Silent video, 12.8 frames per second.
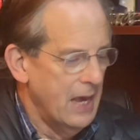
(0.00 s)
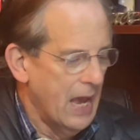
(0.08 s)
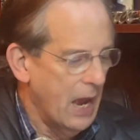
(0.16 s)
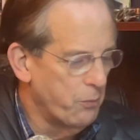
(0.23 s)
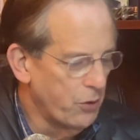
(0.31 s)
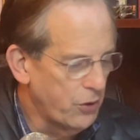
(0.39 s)

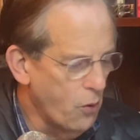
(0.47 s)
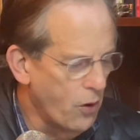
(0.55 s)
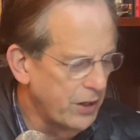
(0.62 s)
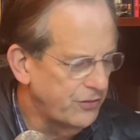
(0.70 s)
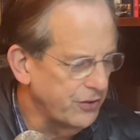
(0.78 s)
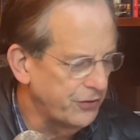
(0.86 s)
And we're
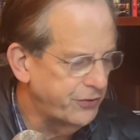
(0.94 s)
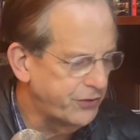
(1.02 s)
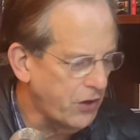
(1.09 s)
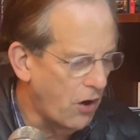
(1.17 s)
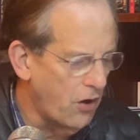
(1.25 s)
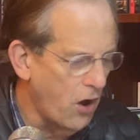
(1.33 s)
going to
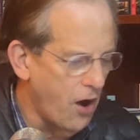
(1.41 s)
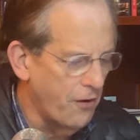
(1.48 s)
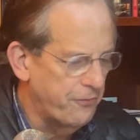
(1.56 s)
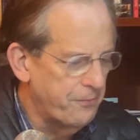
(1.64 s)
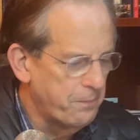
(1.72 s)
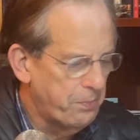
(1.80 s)
start
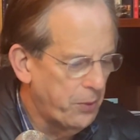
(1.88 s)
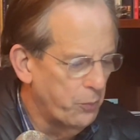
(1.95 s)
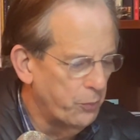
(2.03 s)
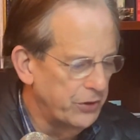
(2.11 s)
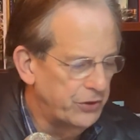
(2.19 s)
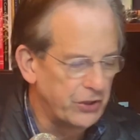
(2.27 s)
off
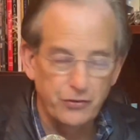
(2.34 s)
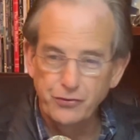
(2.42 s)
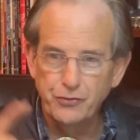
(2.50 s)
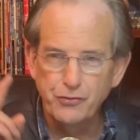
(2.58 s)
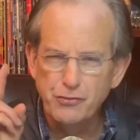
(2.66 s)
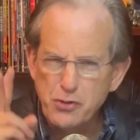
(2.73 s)
with
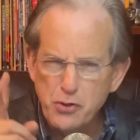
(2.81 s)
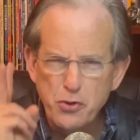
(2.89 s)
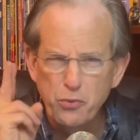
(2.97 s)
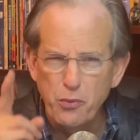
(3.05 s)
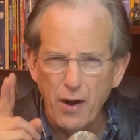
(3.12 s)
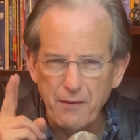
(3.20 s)
just
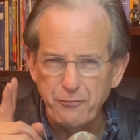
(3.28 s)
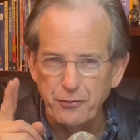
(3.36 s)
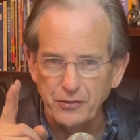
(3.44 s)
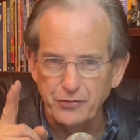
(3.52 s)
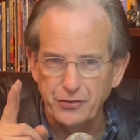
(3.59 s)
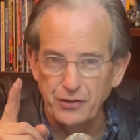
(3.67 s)
two
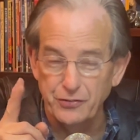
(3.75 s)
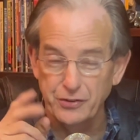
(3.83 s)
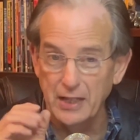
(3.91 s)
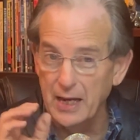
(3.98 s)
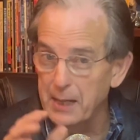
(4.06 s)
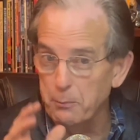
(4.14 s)
references,
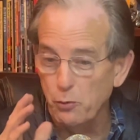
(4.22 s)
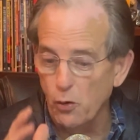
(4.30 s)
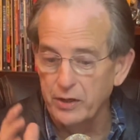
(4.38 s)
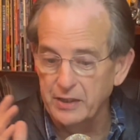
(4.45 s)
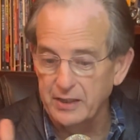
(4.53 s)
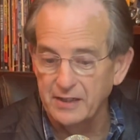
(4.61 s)
and then I'm
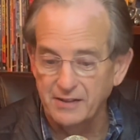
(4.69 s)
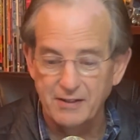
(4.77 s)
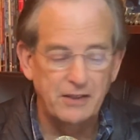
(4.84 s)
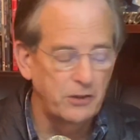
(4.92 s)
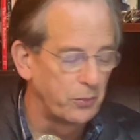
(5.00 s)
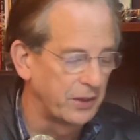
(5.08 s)
going to
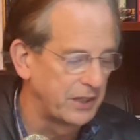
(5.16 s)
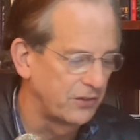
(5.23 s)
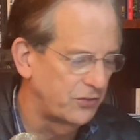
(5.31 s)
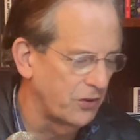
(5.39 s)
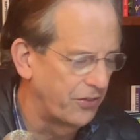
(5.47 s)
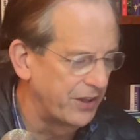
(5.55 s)
continue with
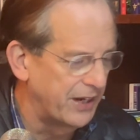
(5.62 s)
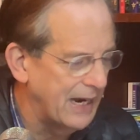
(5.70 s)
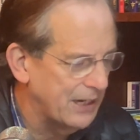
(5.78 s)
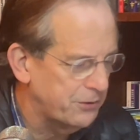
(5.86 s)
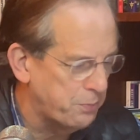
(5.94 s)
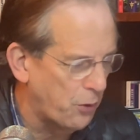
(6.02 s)
this on the
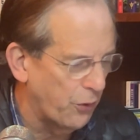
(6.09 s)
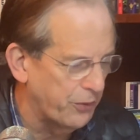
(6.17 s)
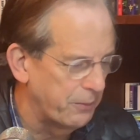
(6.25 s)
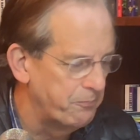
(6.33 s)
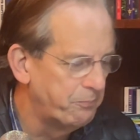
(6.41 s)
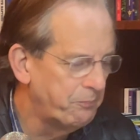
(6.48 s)
next
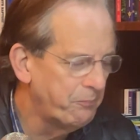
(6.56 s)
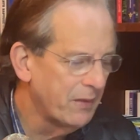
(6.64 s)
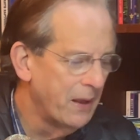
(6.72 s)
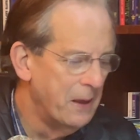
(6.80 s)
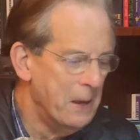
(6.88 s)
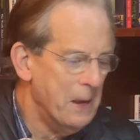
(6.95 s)
program.
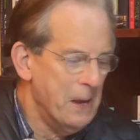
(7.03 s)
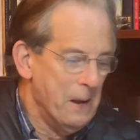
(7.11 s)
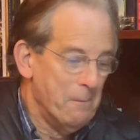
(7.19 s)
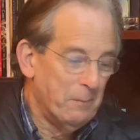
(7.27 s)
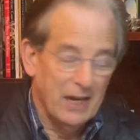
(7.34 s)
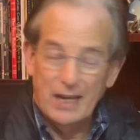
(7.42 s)

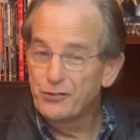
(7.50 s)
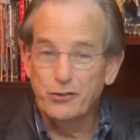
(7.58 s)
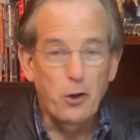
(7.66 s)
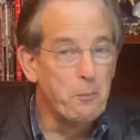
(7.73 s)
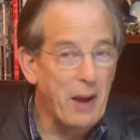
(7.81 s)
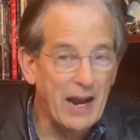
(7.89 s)
But let's
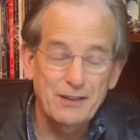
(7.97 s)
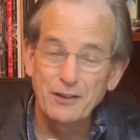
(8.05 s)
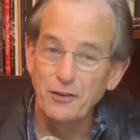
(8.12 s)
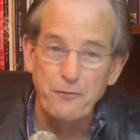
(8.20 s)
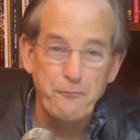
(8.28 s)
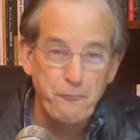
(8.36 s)
go back to
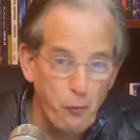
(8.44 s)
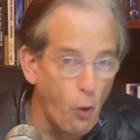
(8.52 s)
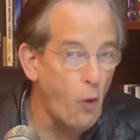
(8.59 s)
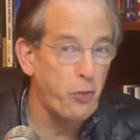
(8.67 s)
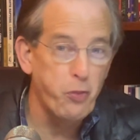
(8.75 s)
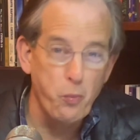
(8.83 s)
the
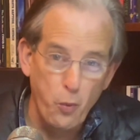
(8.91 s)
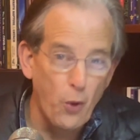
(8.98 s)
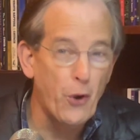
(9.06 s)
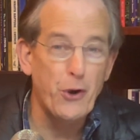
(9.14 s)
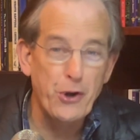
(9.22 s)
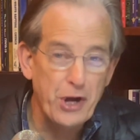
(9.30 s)
fourth
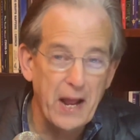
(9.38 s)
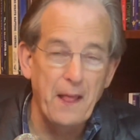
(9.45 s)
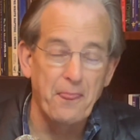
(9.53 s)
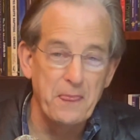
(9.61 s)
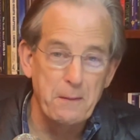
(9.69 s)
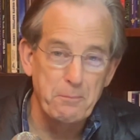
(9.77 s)
word
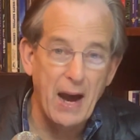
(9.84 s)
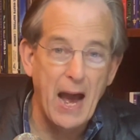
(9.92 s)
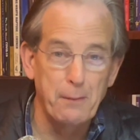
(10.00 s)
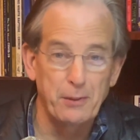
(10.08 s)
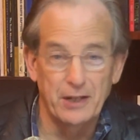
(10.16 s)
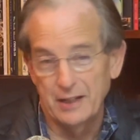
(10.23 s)
in the
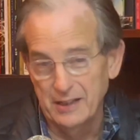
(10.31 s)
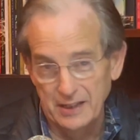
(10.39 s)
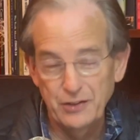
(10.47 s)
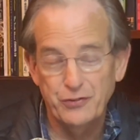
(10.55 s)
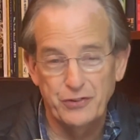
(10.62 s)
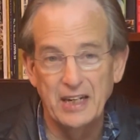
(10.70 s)
Bible, at
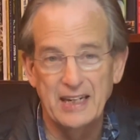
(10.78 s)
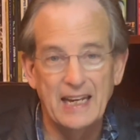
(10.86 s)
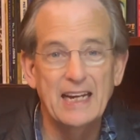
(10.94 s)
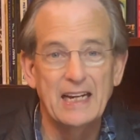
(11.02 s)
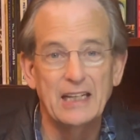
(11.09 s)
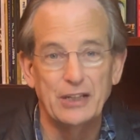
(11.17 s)
least in
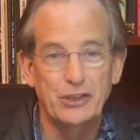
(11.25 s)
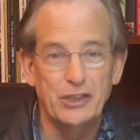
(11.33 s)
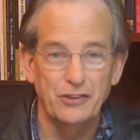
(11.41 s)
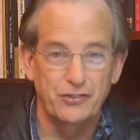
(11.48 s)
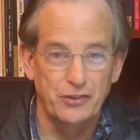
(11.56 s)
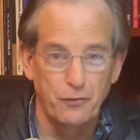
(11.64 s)
English,
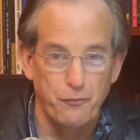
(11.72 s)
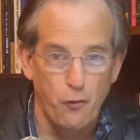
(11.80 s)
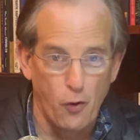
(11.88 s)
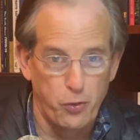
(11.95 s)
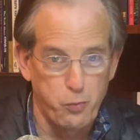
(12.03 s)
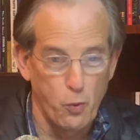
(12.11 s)
it's the
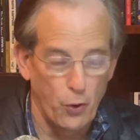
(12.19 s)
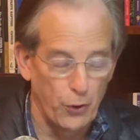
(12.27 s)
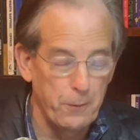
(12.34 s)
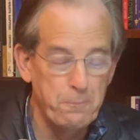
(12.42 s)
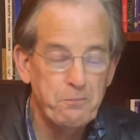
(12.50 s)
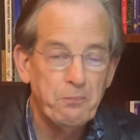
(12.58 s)
fourth
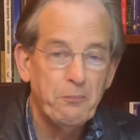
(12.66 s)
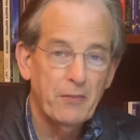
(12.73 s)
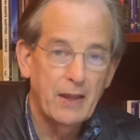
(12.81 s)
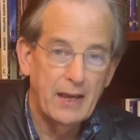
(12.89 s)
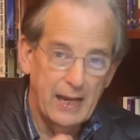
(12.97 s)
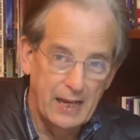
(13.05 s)
word.
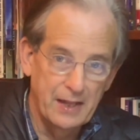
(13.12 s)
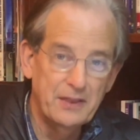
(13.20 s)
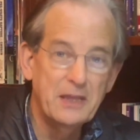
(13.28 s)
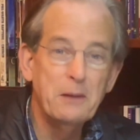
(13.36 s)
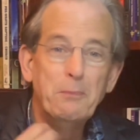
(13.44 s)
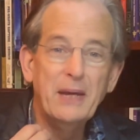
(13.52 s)
In
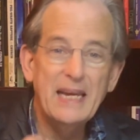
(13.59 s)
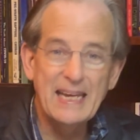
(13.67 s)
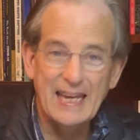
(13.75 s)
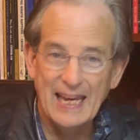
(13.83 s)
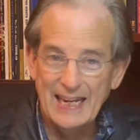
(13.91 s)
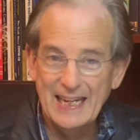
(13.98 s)
the
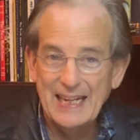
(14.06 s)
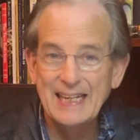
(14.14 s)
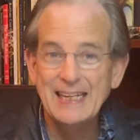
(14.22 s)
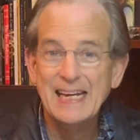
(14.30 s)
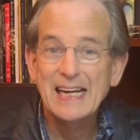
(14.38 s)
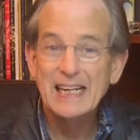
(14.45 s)

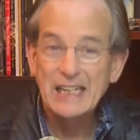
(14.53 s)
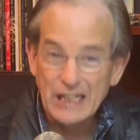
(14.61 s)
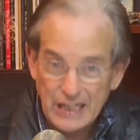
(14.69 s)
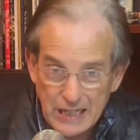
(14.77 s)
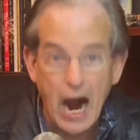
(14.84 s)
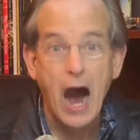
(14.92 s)
beginning,
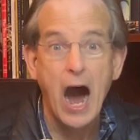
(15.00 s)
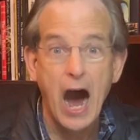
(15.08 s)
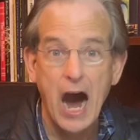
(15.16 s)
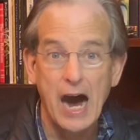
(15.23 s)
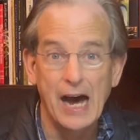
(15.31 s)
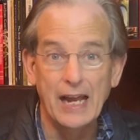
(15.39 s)

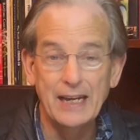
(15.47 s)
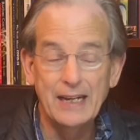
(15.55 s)
God.